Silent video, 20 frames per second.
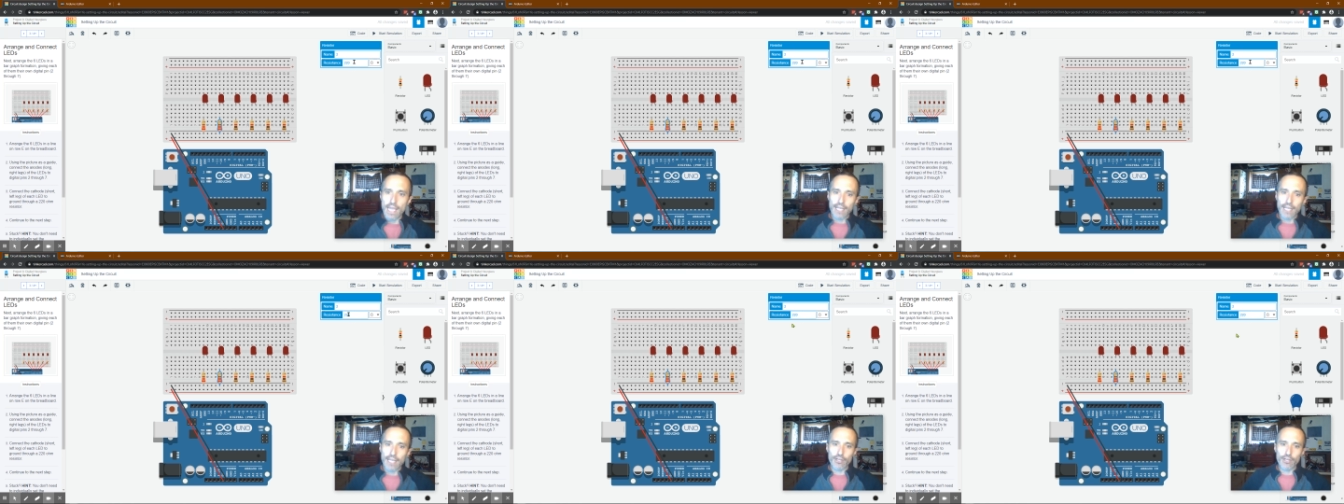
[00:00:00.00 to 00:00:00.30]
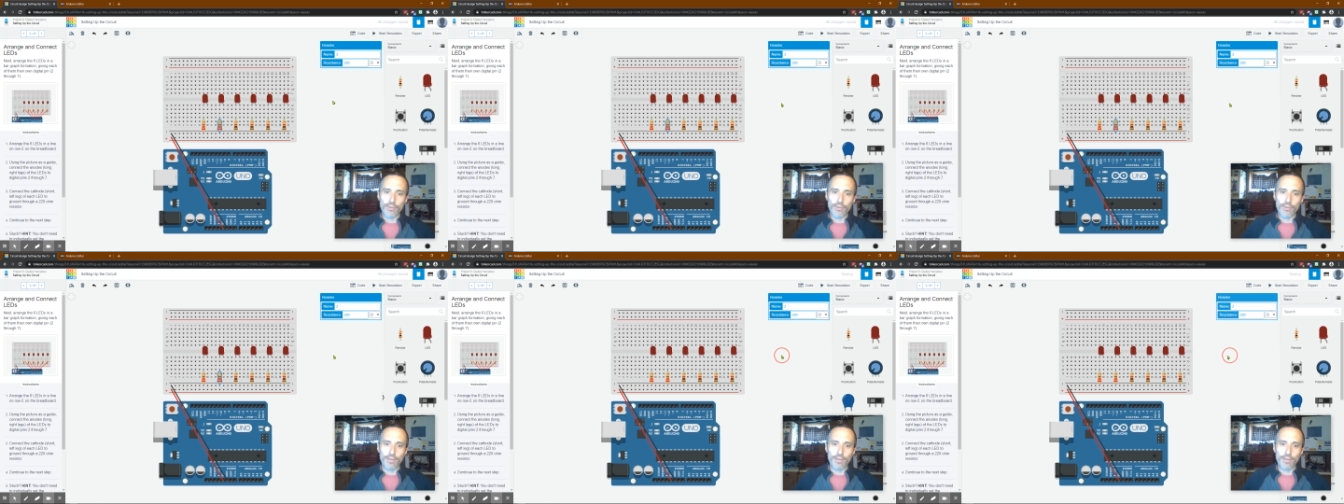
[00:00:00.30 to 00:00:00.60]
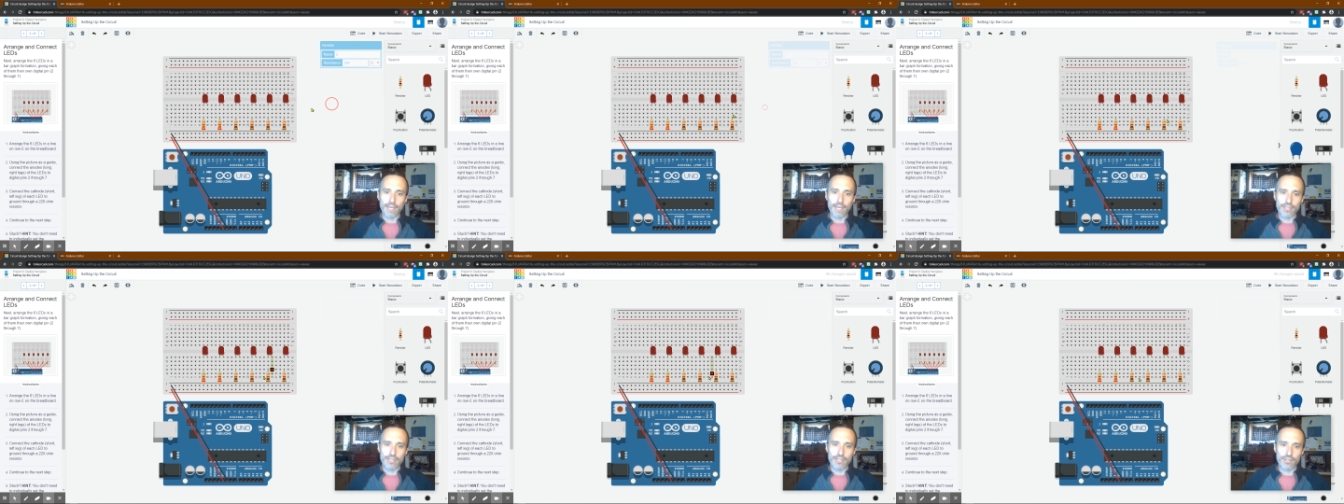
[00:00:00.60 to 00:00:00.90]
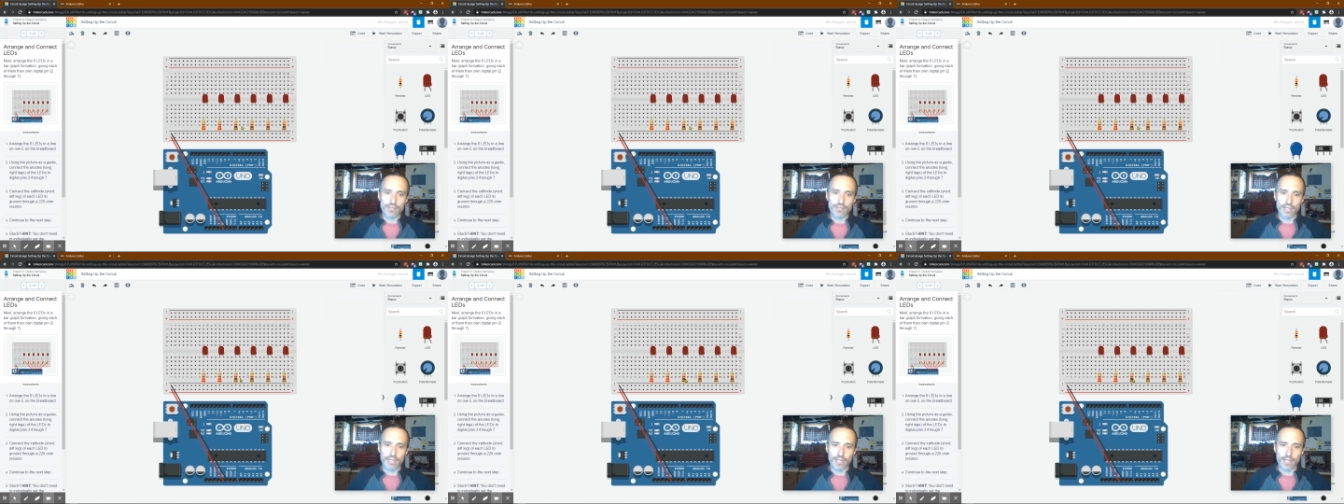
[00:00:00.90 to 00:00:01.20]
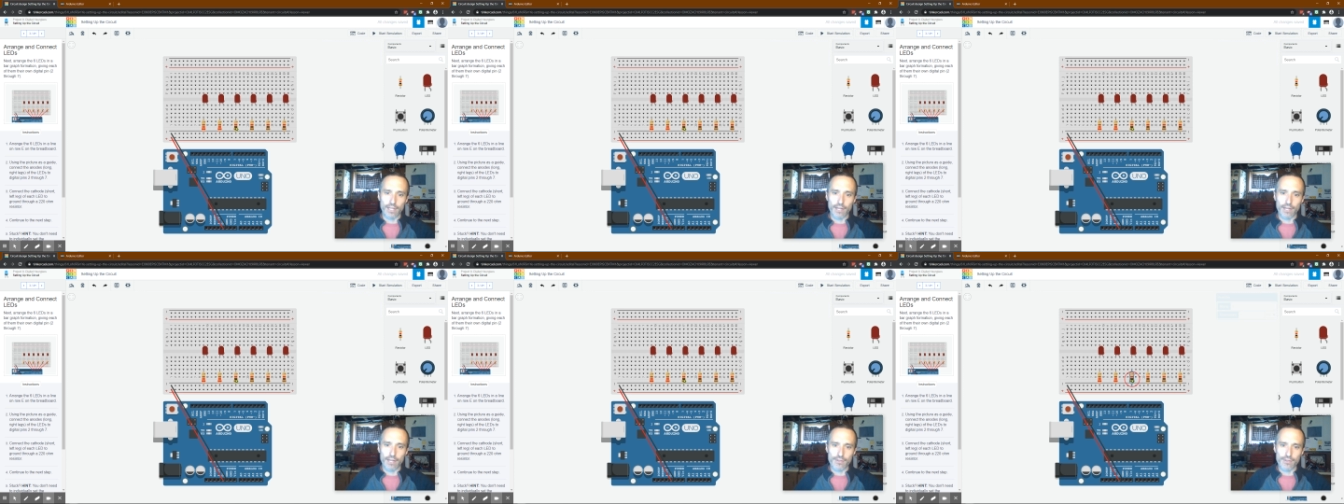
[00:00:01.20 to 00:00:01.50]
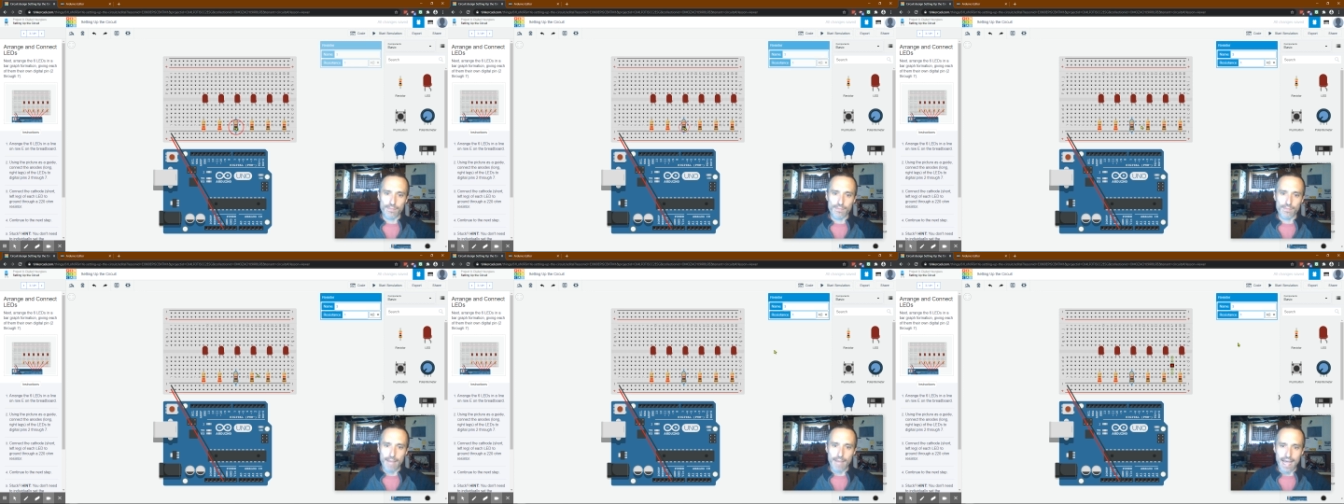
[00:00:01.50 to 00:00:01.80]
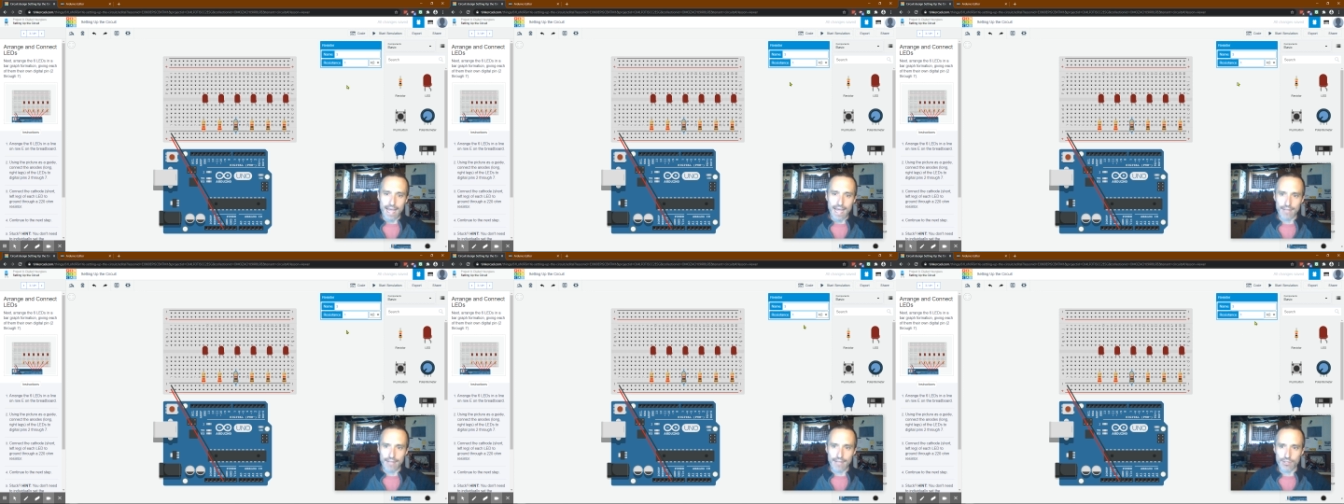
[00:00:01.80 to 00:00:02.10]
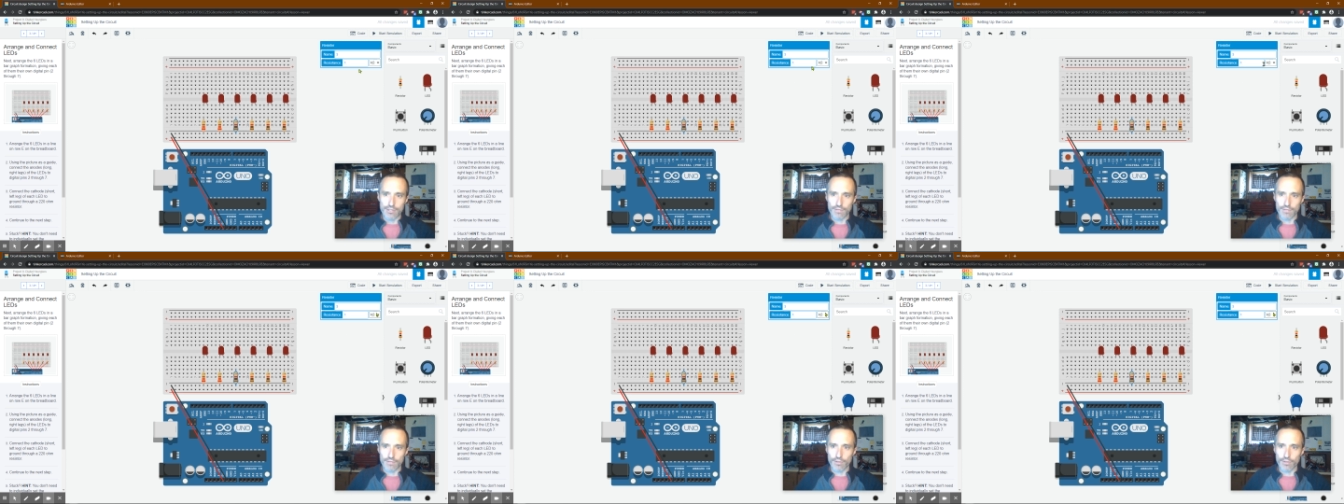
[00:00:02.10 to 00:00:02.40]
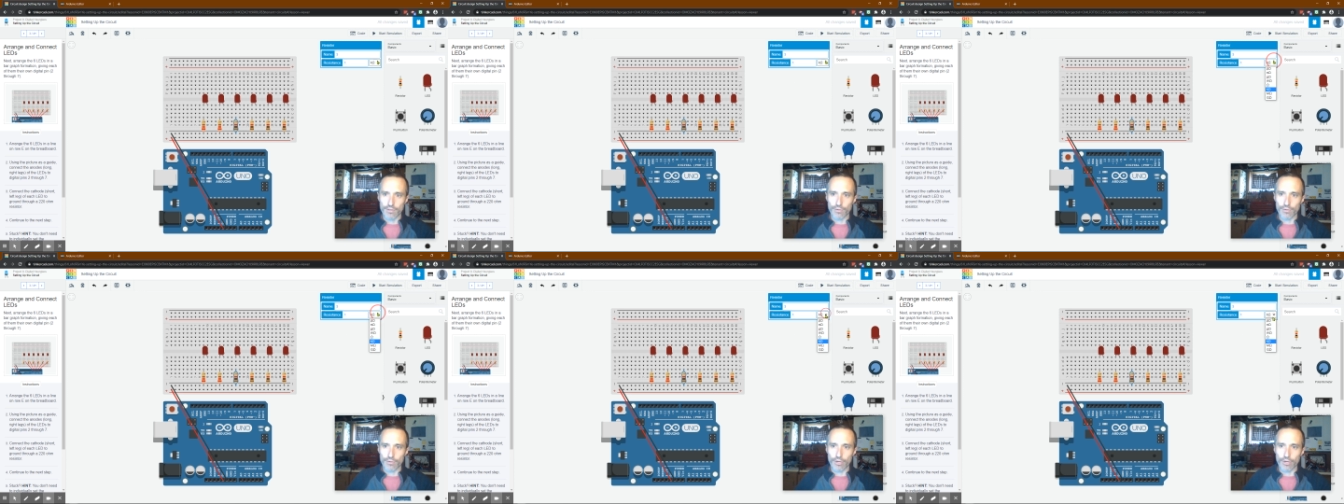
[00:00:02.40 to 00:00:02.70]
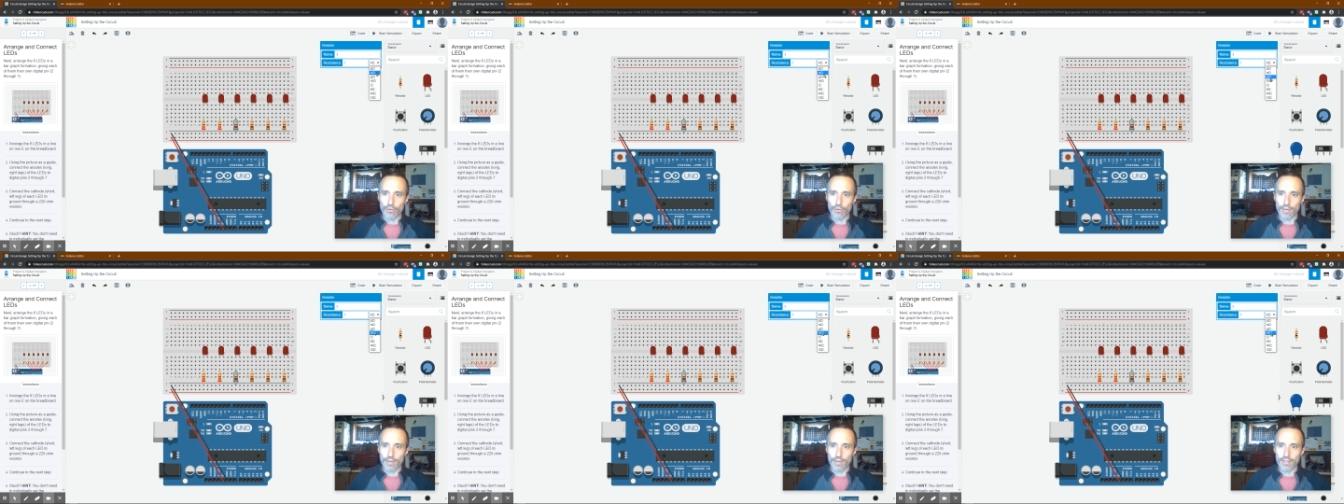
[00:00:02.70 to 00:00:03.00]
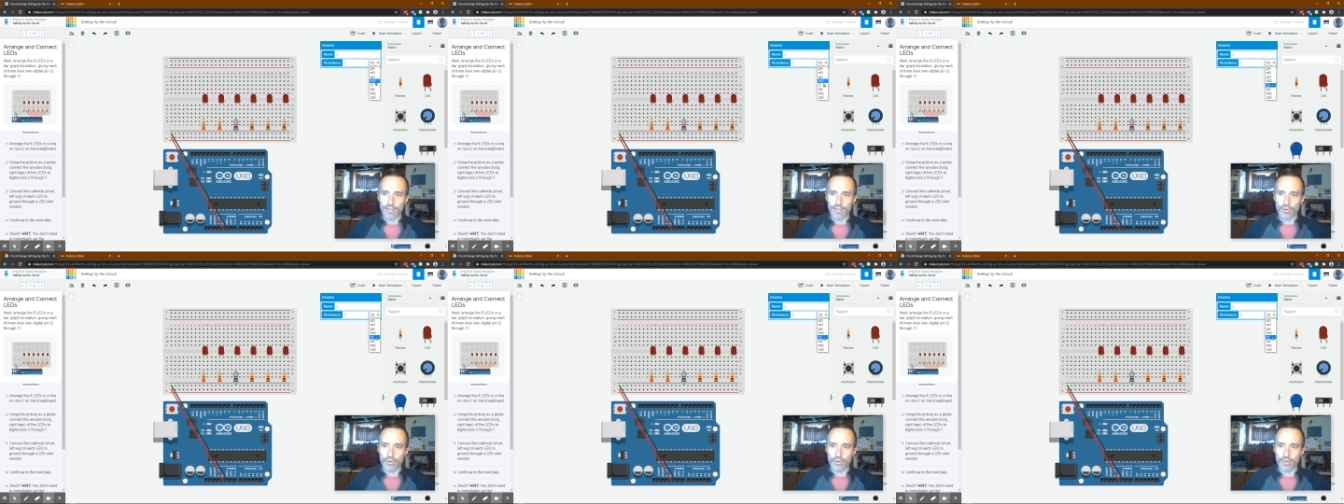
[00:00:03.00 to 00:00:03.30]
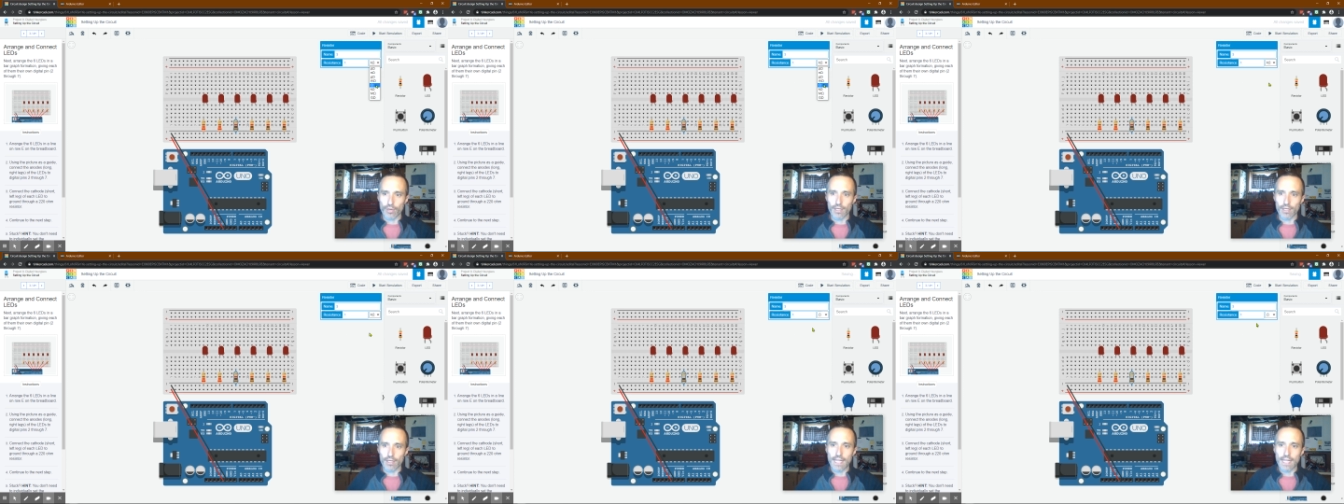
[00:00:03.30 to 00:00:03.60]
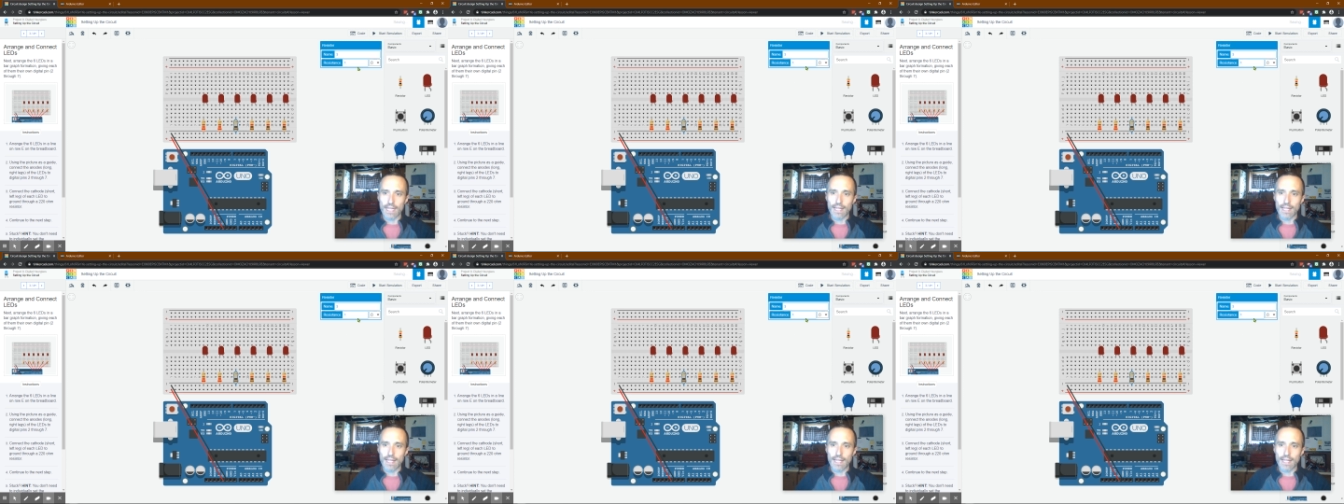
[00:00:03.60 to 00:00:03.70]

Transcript: you're going to want to make sure that the colors match. If you don't know what your